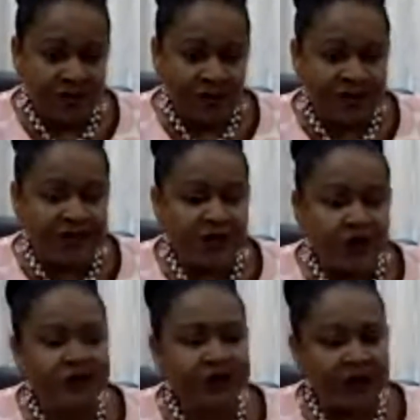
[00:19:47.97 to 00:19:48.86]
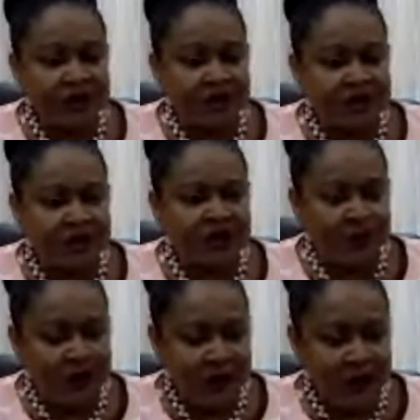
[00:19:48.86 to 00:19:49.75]
until you start to, to
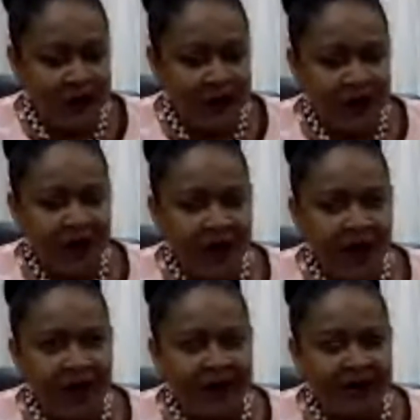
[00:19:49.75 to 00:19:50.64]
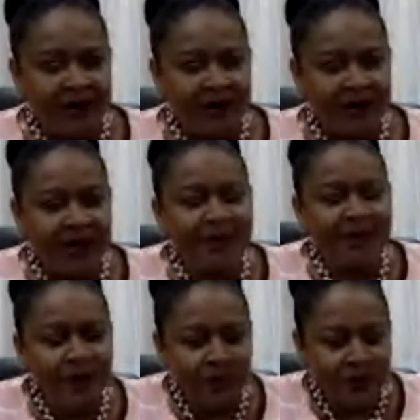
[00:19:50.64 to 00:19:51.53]
speak. And let
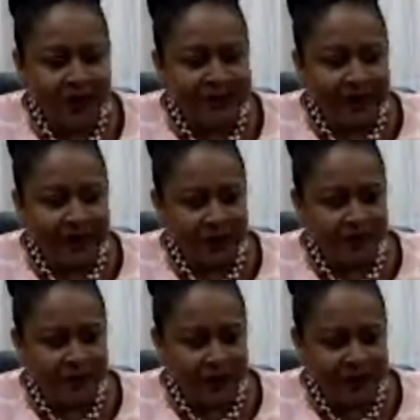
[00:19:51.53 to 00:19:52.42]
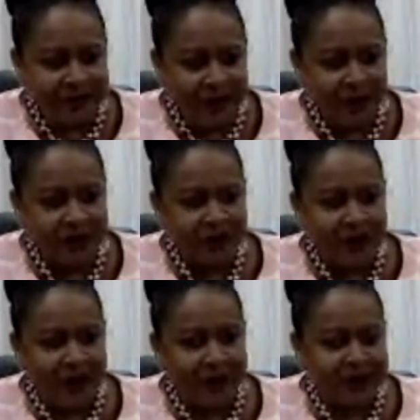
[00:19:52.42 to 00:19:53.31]
me give you the example of cricket. I, want to,
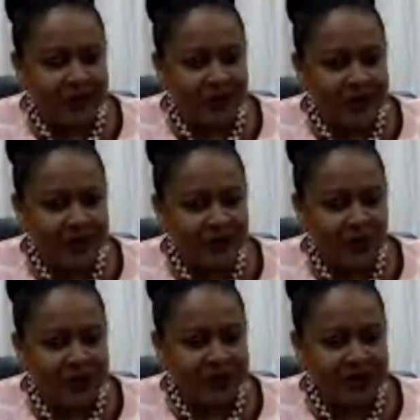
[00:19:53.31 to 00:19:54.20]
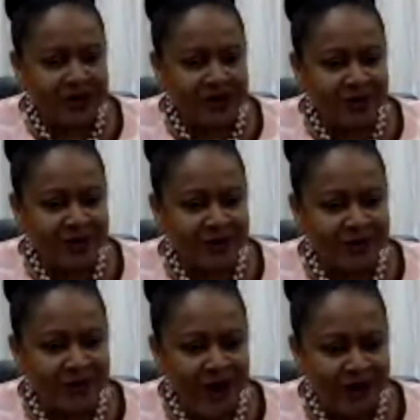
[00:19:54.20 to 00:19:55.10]
I went to cricket one day with a
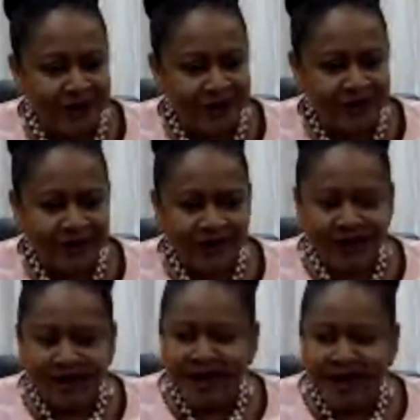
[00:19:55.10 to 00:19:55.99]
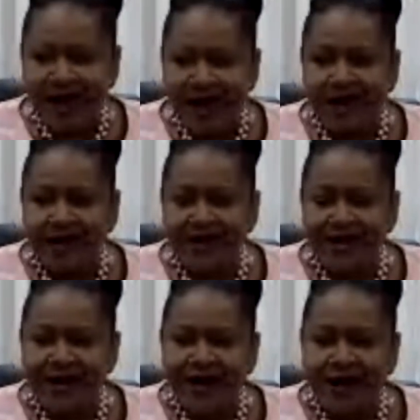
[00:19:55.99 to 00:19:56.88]
friend. Mm-hmm. And
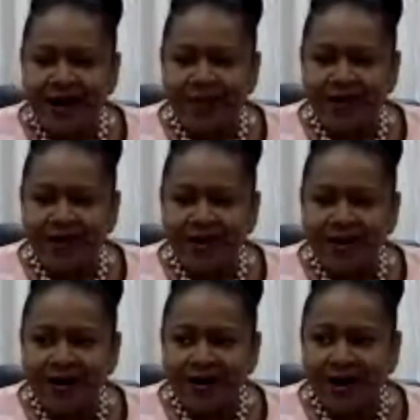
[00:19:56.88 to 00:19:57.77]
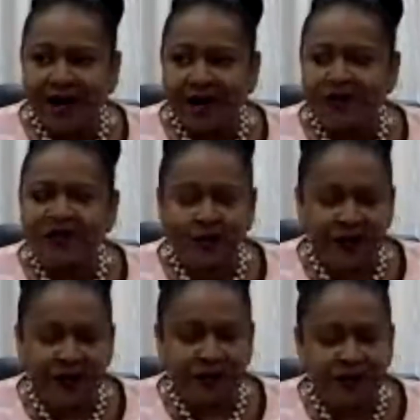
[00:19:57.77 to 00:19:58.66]
um, I was
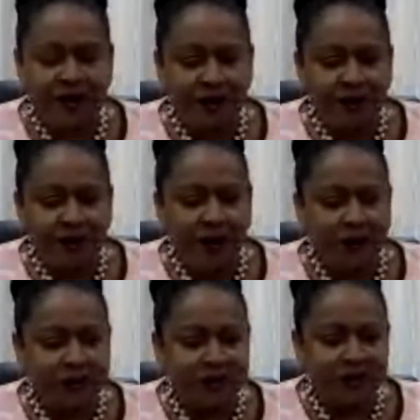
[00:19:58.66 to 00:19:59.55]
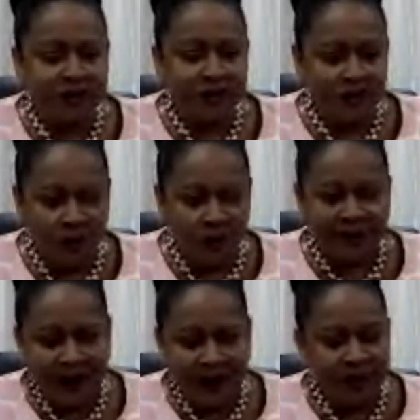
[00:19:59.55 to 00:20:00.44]
speaking to him about what
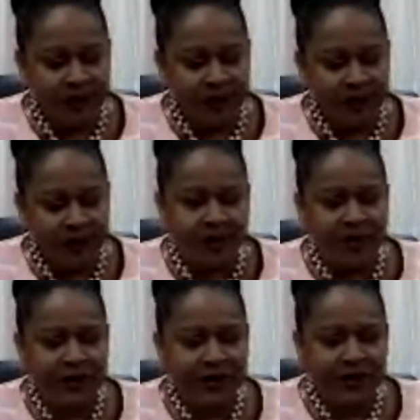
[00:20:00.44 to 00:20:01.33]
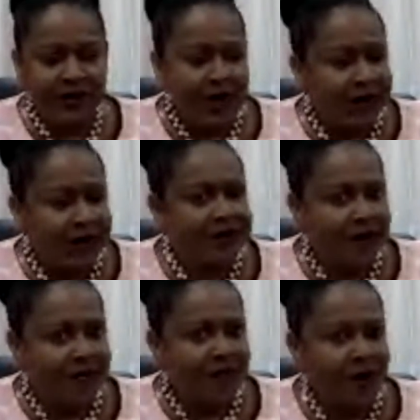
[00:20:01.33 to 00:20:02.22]
was happening in the game. And
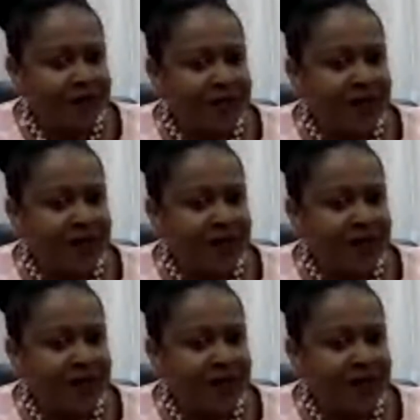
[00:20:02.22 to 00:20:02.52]
somebody